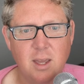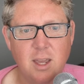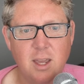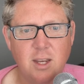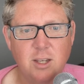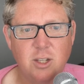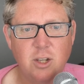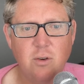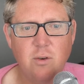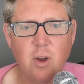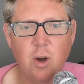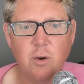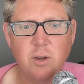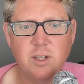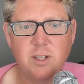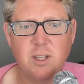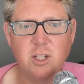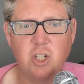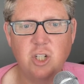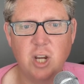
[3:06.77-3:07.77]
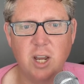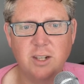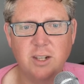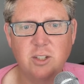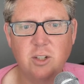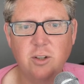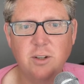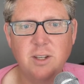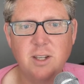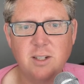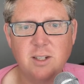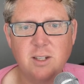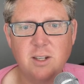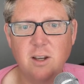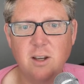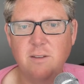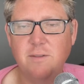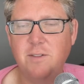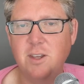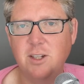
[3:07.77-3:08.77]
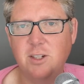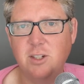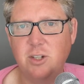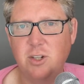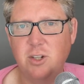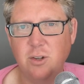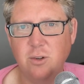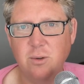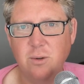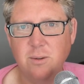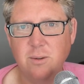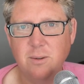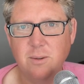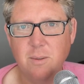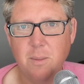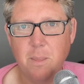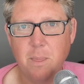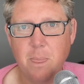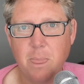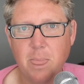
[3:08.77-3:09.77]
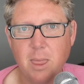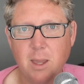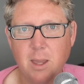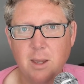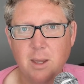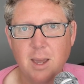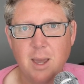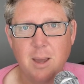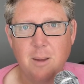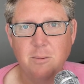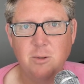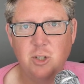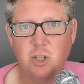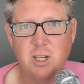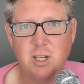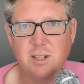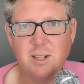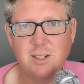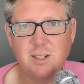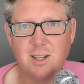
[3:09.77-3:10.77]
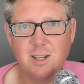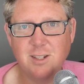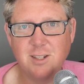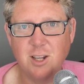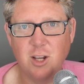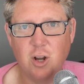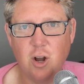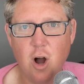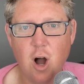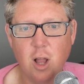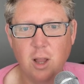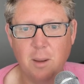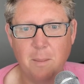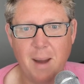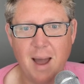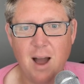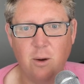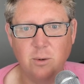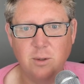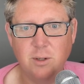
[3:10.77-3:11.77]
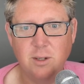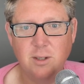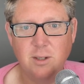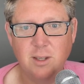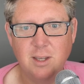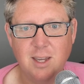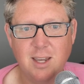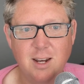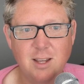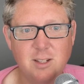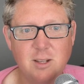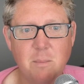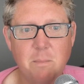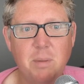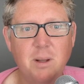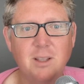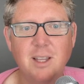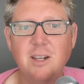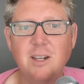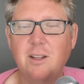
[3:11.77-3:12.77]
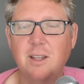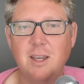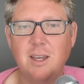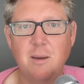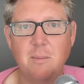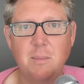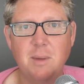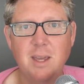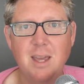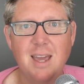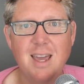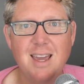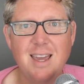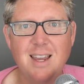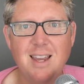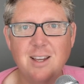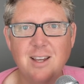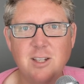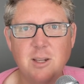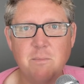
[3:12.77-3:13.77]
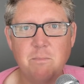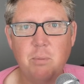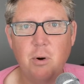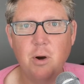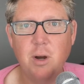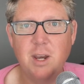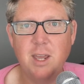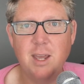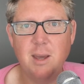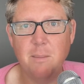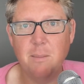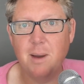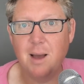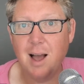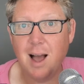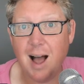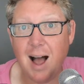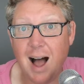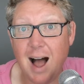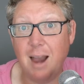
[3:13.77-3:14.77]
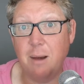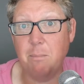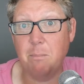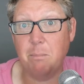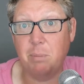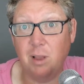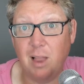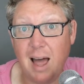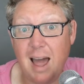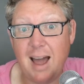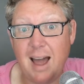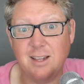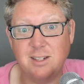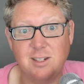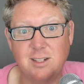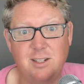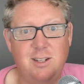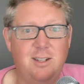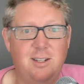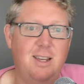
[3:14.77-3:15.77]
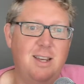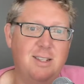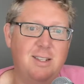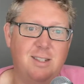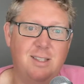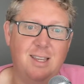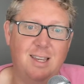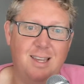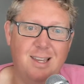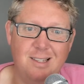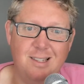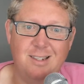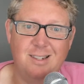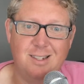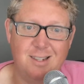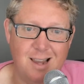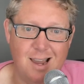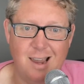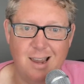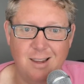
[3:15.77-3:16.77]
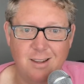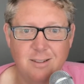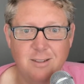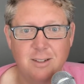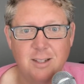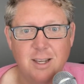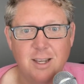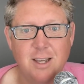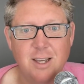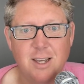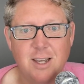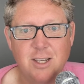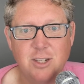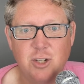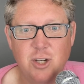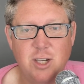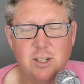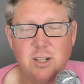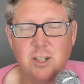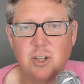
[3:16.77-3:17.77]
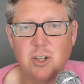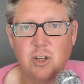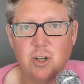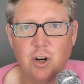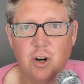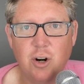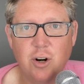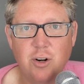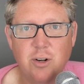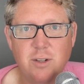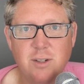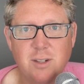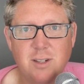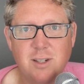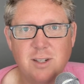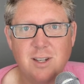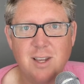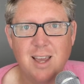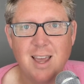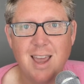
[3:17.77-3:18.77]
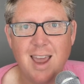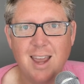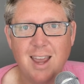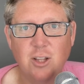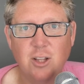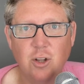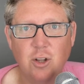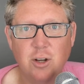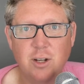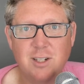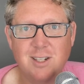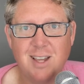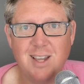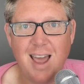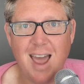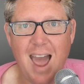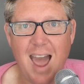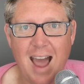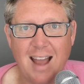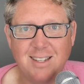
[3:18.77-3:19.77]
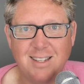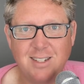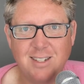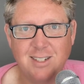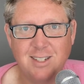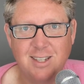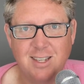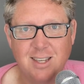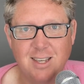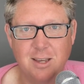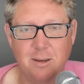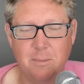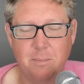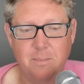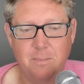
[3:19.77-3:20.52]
Do you notice the gentleness of this too? Jesus doesn't call him out. He doesn't belittle him. He doesn't put him on blast, as the kids say. Jesus turns and looks at him.